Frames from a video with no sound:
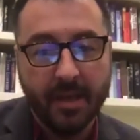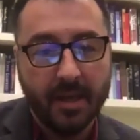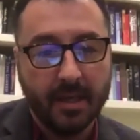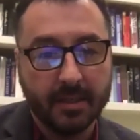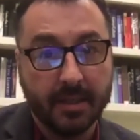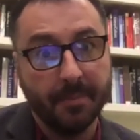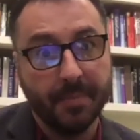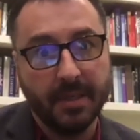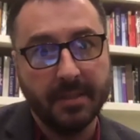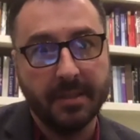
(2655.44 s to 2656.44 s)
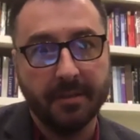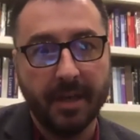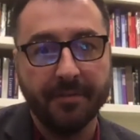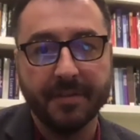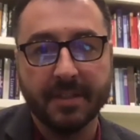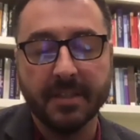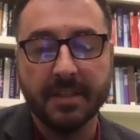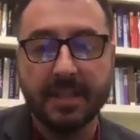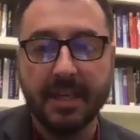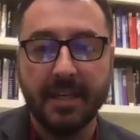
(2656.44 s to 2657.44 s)
companies that are now
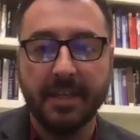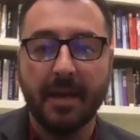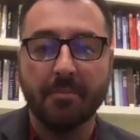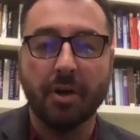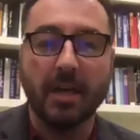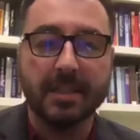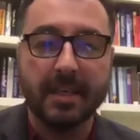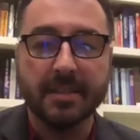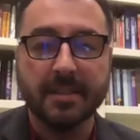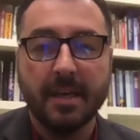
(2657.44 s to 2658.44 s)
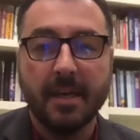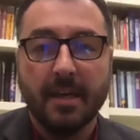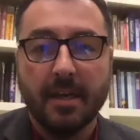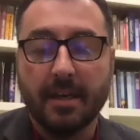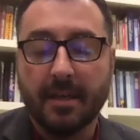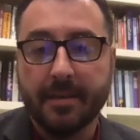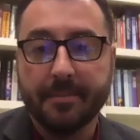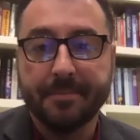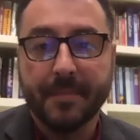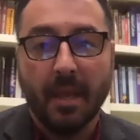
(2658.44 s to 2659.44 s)
facilitating that process.
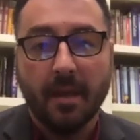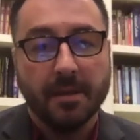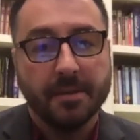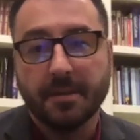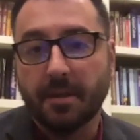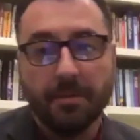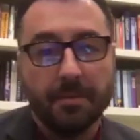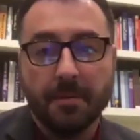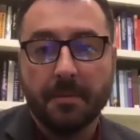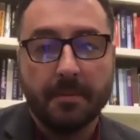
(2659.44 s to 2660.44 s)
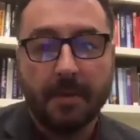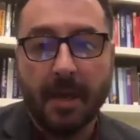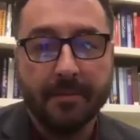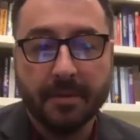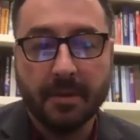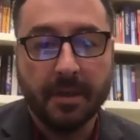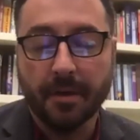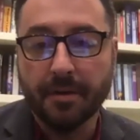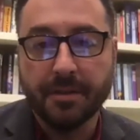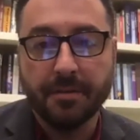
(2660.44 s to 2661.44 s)
So I would
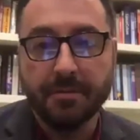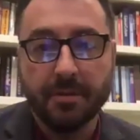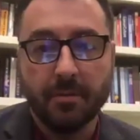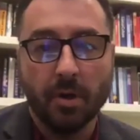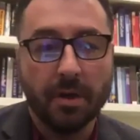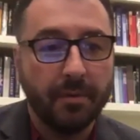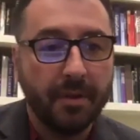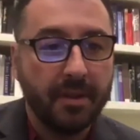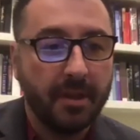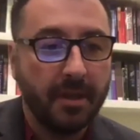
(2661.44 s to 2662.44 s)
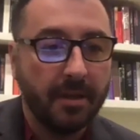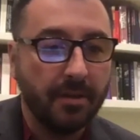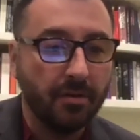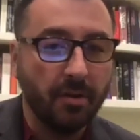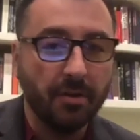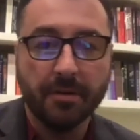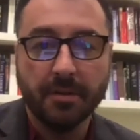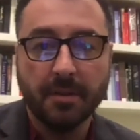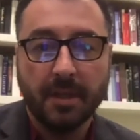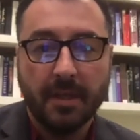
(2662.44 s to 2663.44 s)
encourage you to work with your
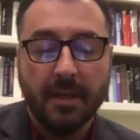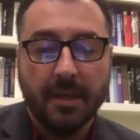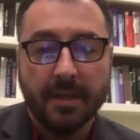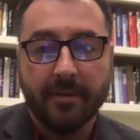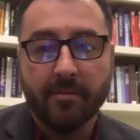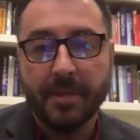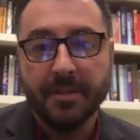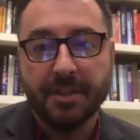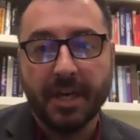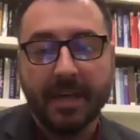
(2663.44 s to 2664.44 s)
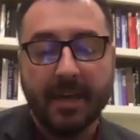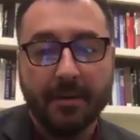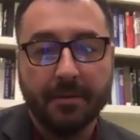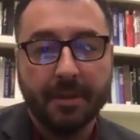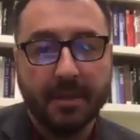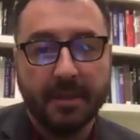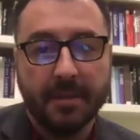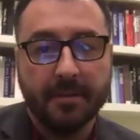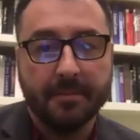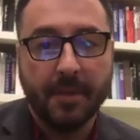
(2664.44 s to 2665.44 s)
local government, check out
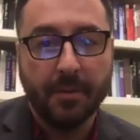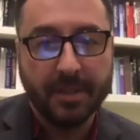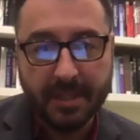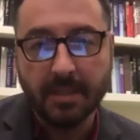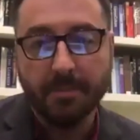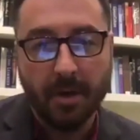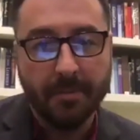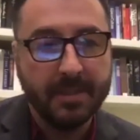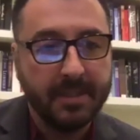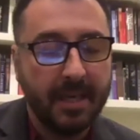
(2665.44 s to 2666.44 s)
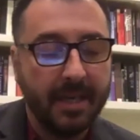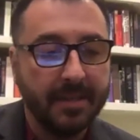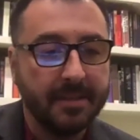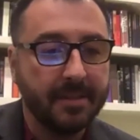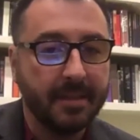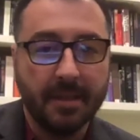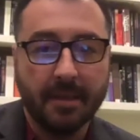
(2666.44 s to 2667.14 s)
U.S. State Department sites, and